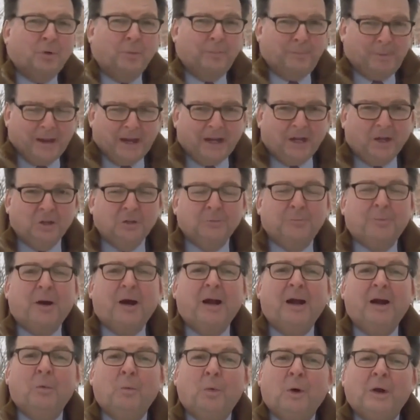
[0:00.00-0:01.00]
propelled
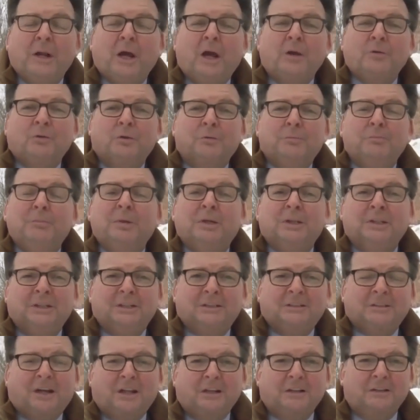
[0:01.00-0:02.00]
by a one hundred
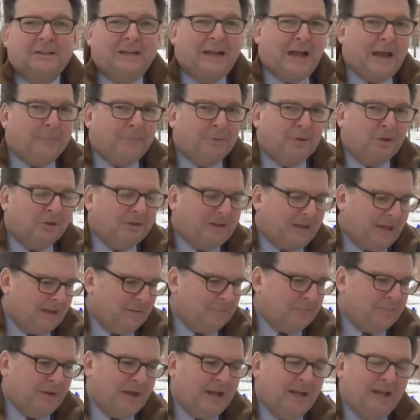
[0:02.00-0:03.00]
million dollar capital
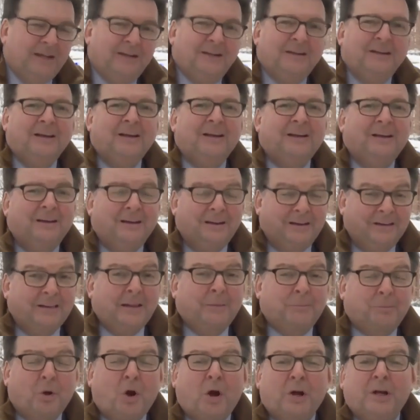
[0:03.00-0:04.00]
campaign
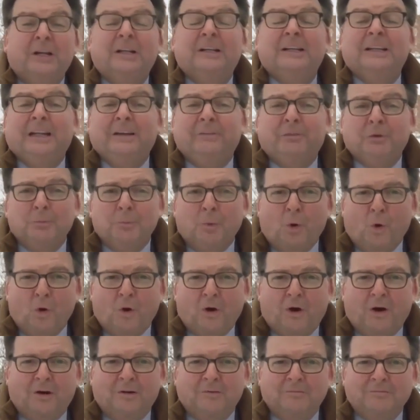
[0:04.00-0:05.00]
that brought in even
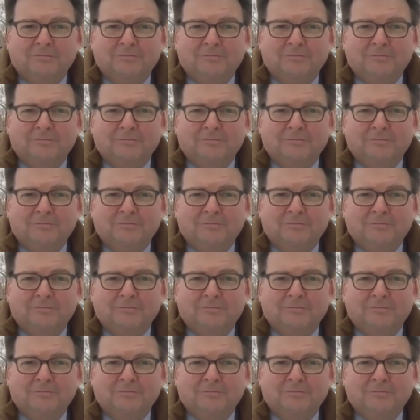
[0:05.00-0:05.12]
more.